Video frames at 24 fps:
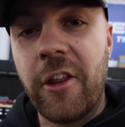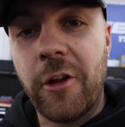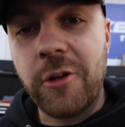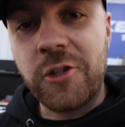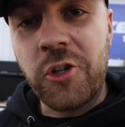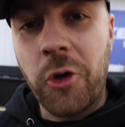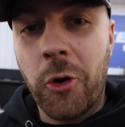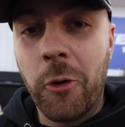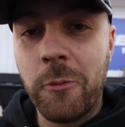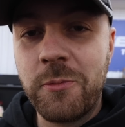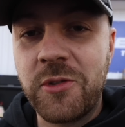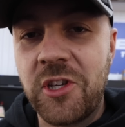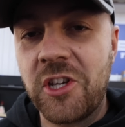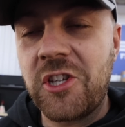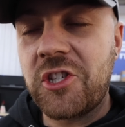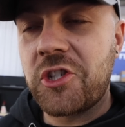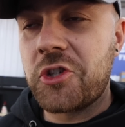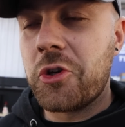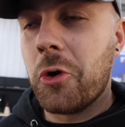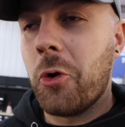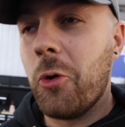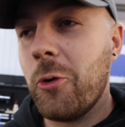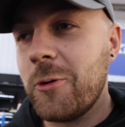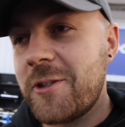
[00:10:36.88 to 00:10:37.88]
those hubs are
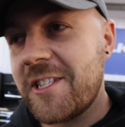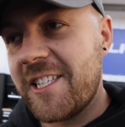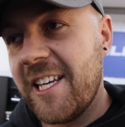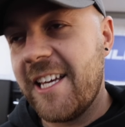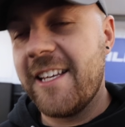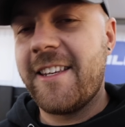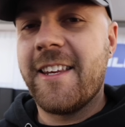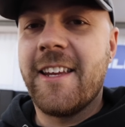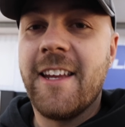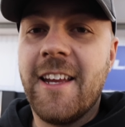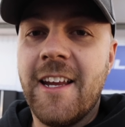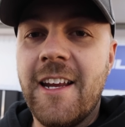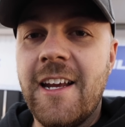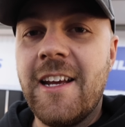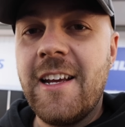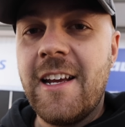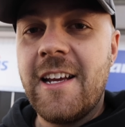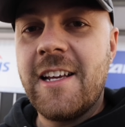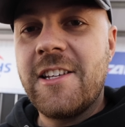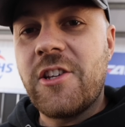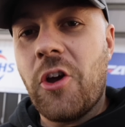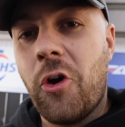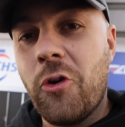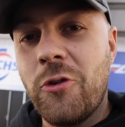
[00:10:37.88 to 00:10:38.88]
sorted,
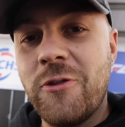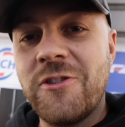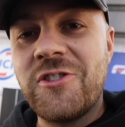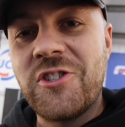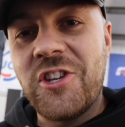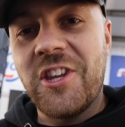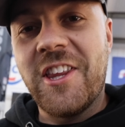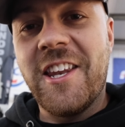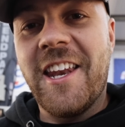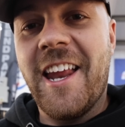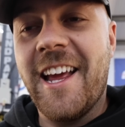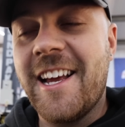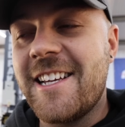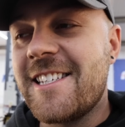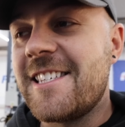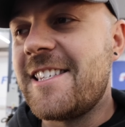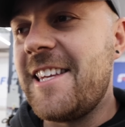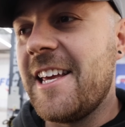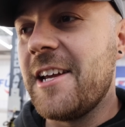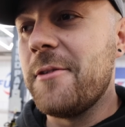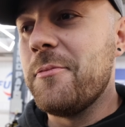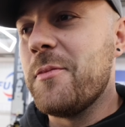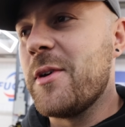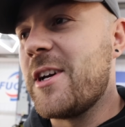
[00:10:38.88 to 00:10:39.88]
it's on to the next
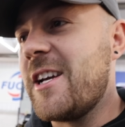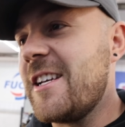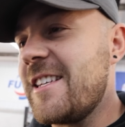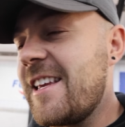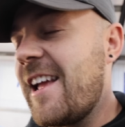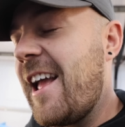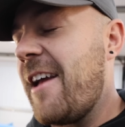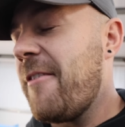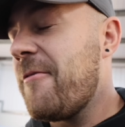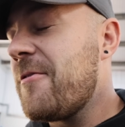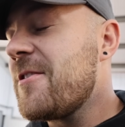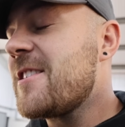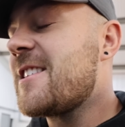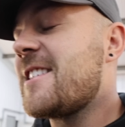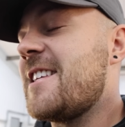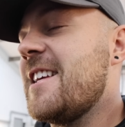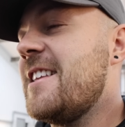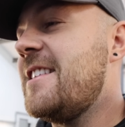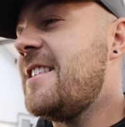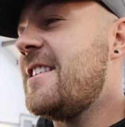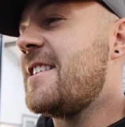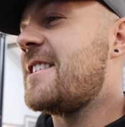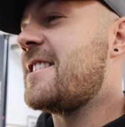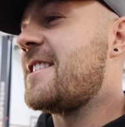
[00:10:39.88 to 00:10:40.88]
thing, because ever
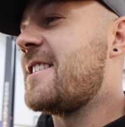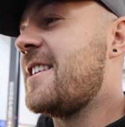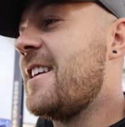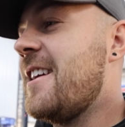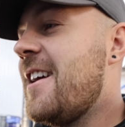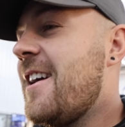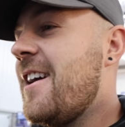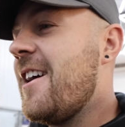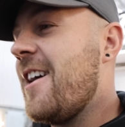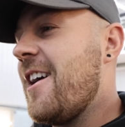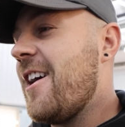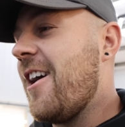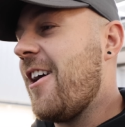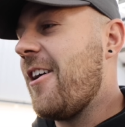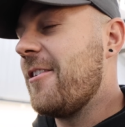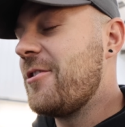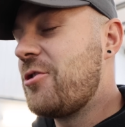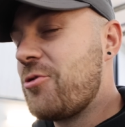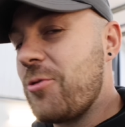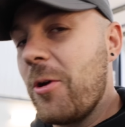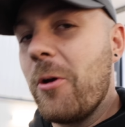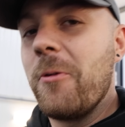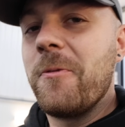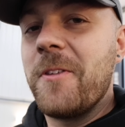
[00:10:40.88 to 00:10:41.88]
since I
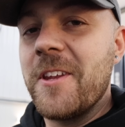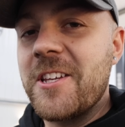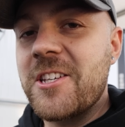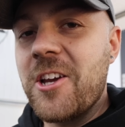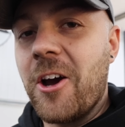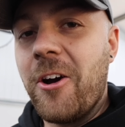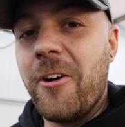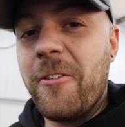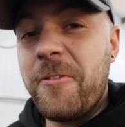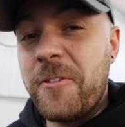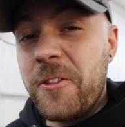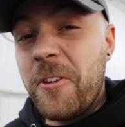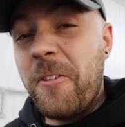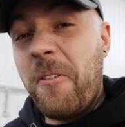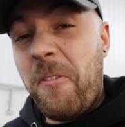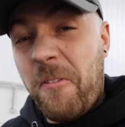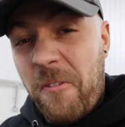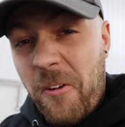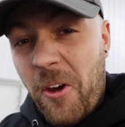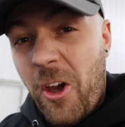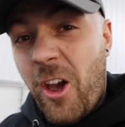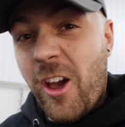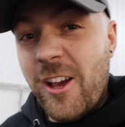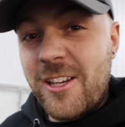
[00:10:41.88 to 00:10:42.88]
drove this car for the
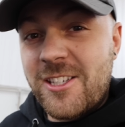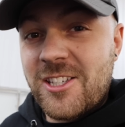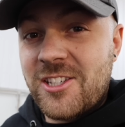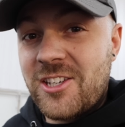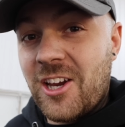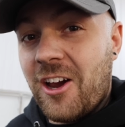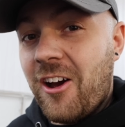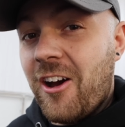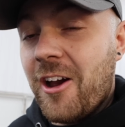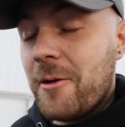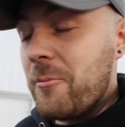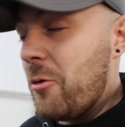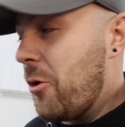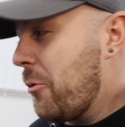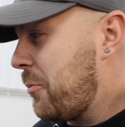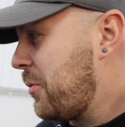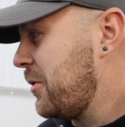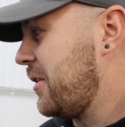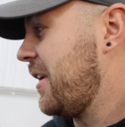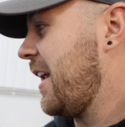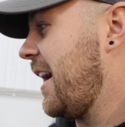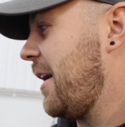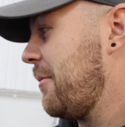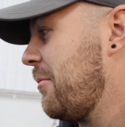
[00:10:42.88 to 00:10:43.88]
first time
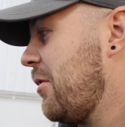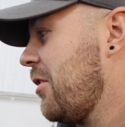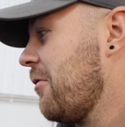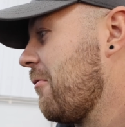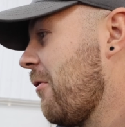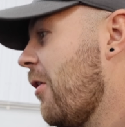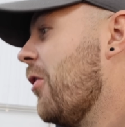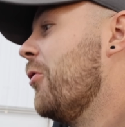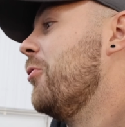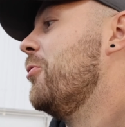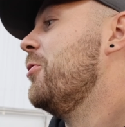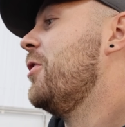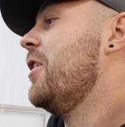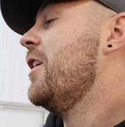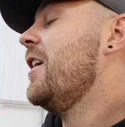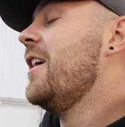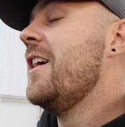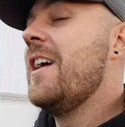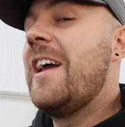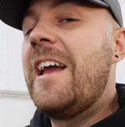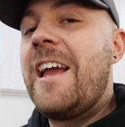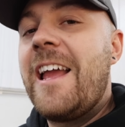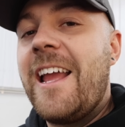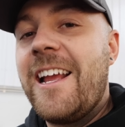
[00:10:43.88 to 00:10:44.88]
up and down my road,
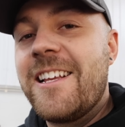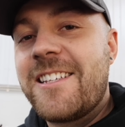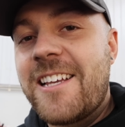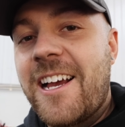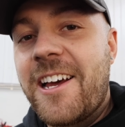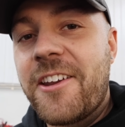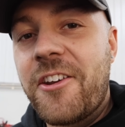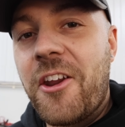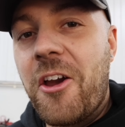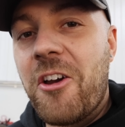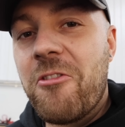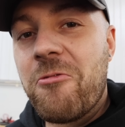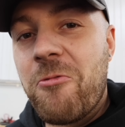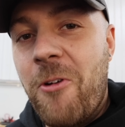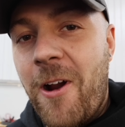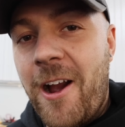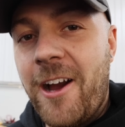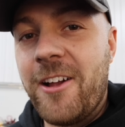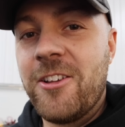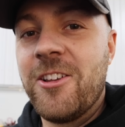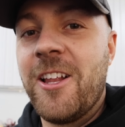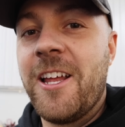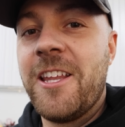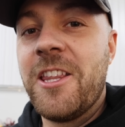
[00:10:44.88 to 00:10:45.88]
it's had a
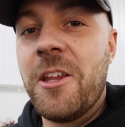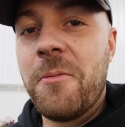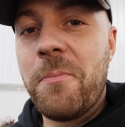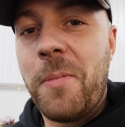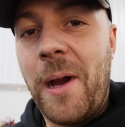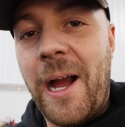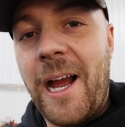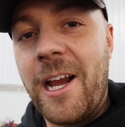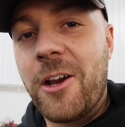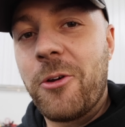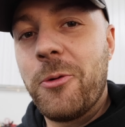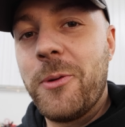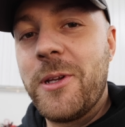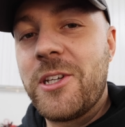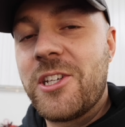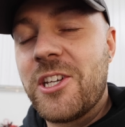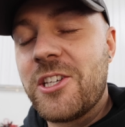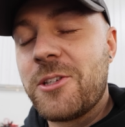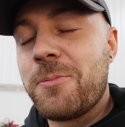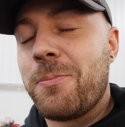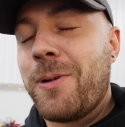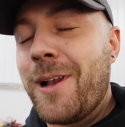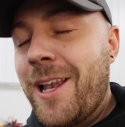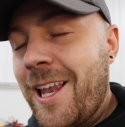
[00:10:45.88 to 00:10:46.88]
rattle in the back which
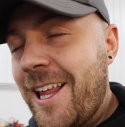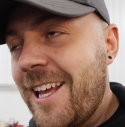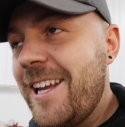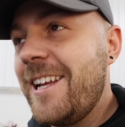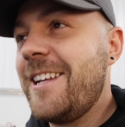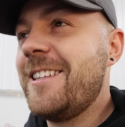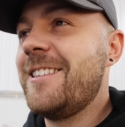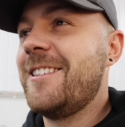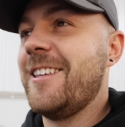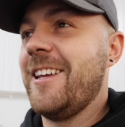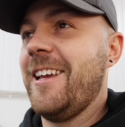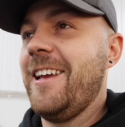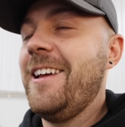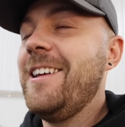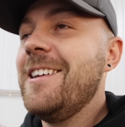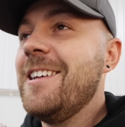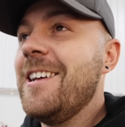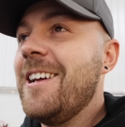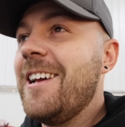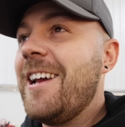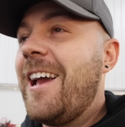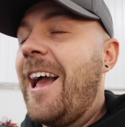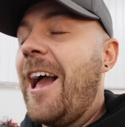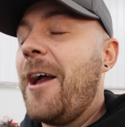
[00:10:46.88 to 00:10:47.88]
has plagued it
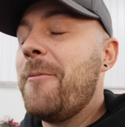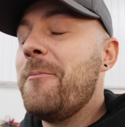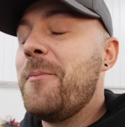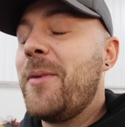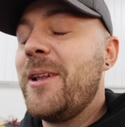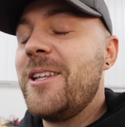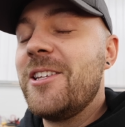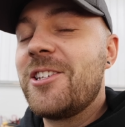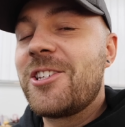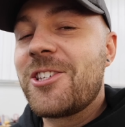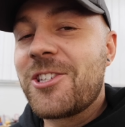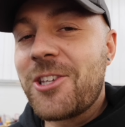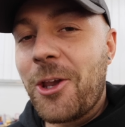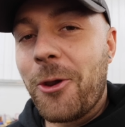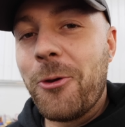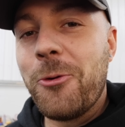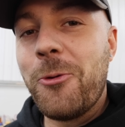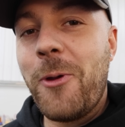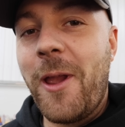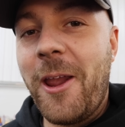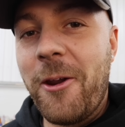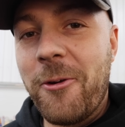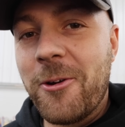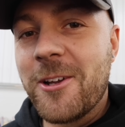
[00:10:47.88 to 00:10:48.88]
and been
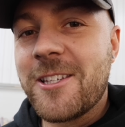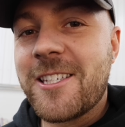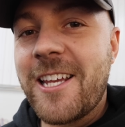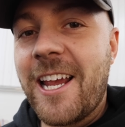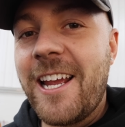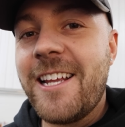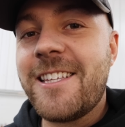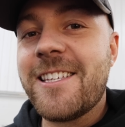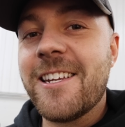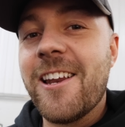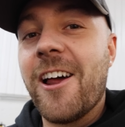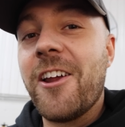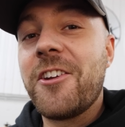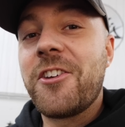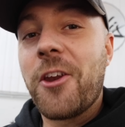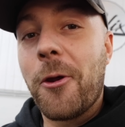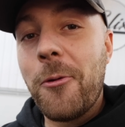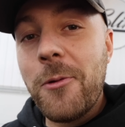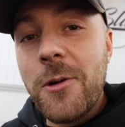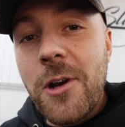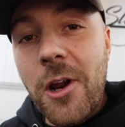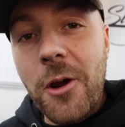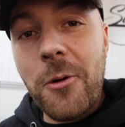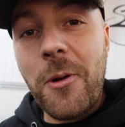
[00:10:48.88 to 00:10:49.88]
so irritating. I
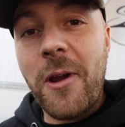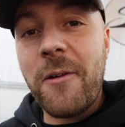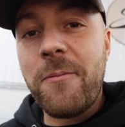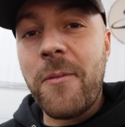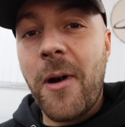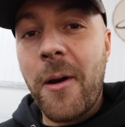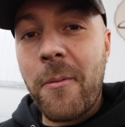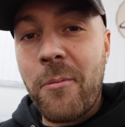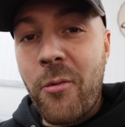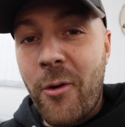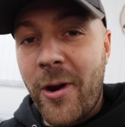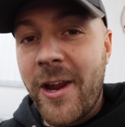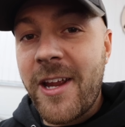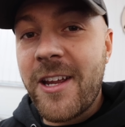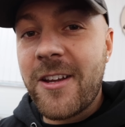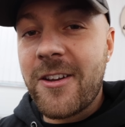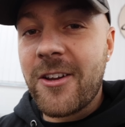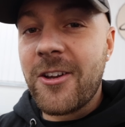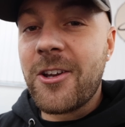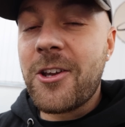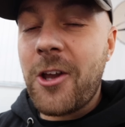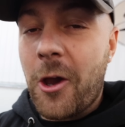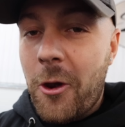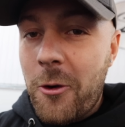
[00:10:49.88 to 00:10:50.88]
don't know if my brain
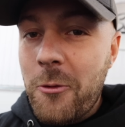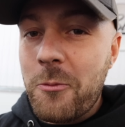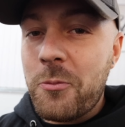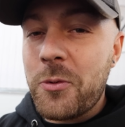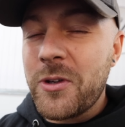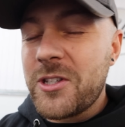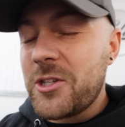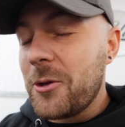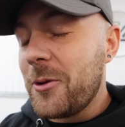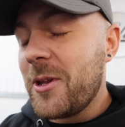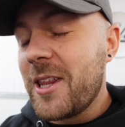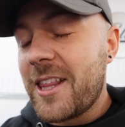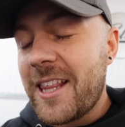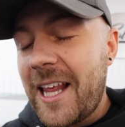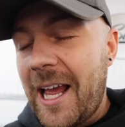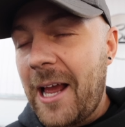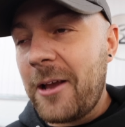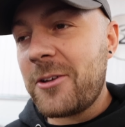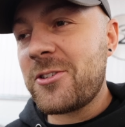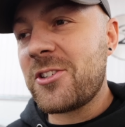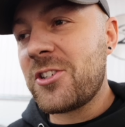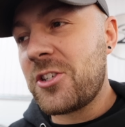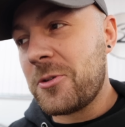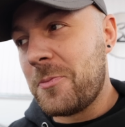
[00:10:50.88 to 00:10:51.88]
can cope with doing
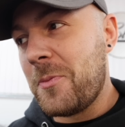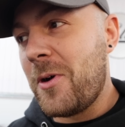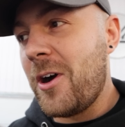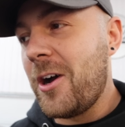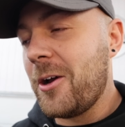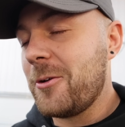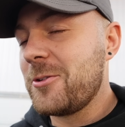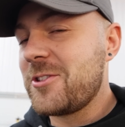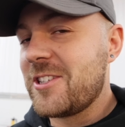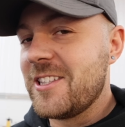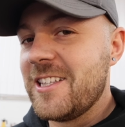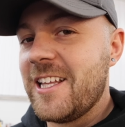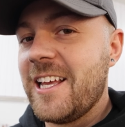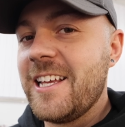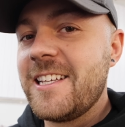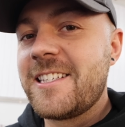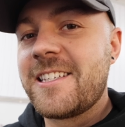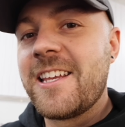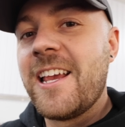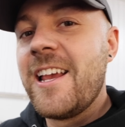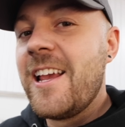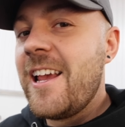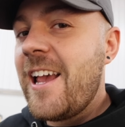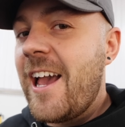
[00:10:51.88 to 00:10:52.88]
thousands of miles in
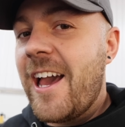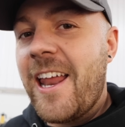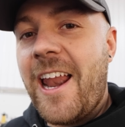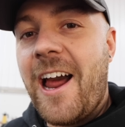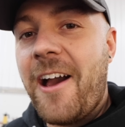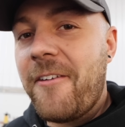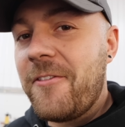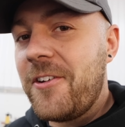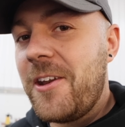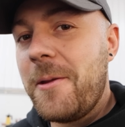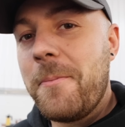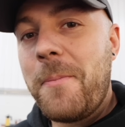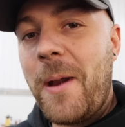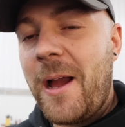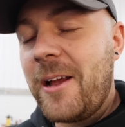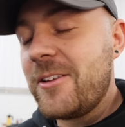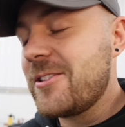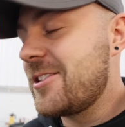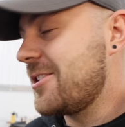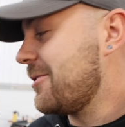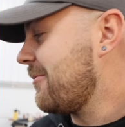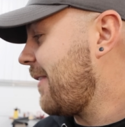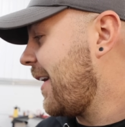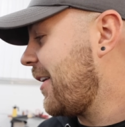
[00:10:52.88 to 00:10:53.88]
this and having it
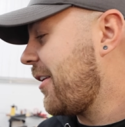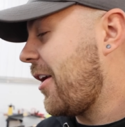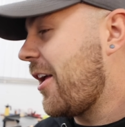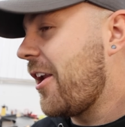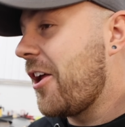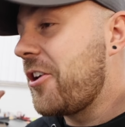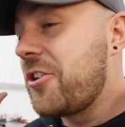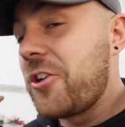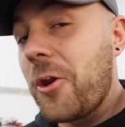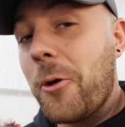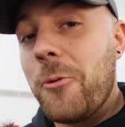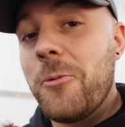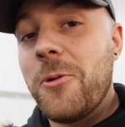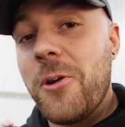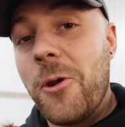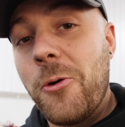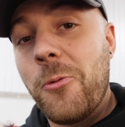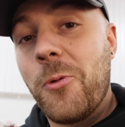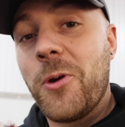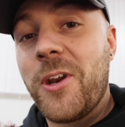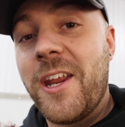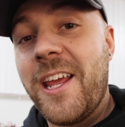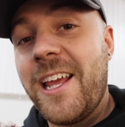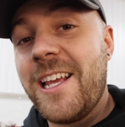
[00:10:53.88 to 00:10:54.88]
bouncing around, and I don't
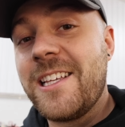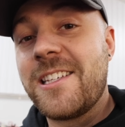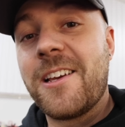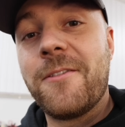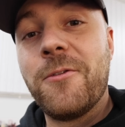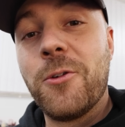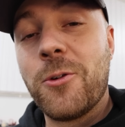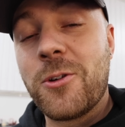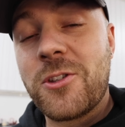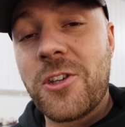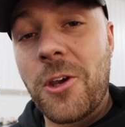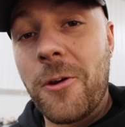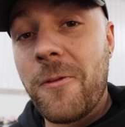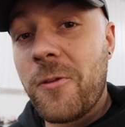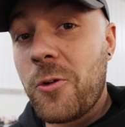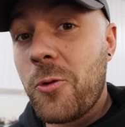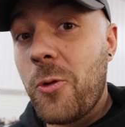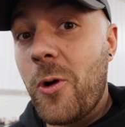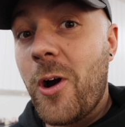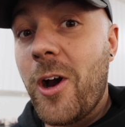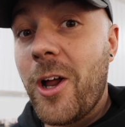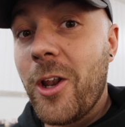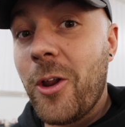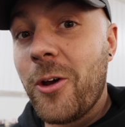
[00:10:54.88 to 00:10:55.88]
know what it is. I've looked over
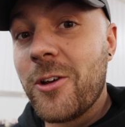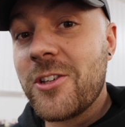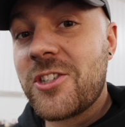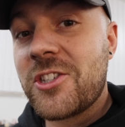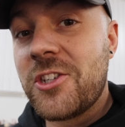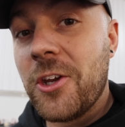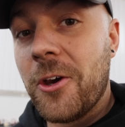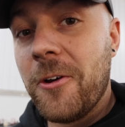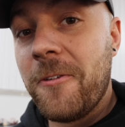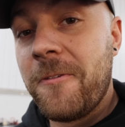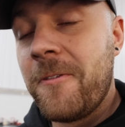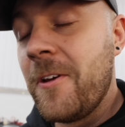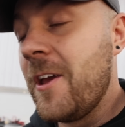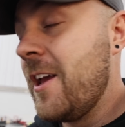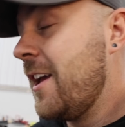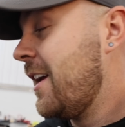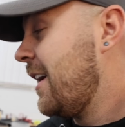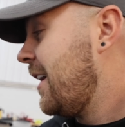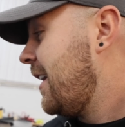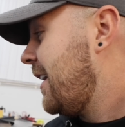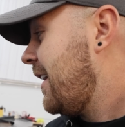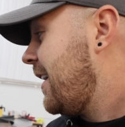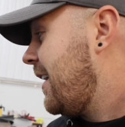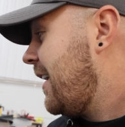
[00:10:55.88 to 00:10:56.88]
quite a lot of stuff,
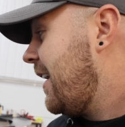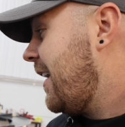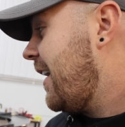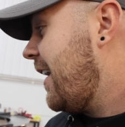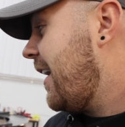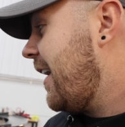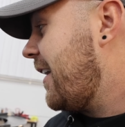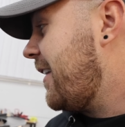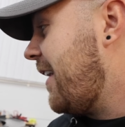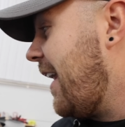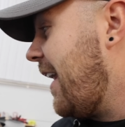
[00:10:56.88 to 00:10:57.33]
and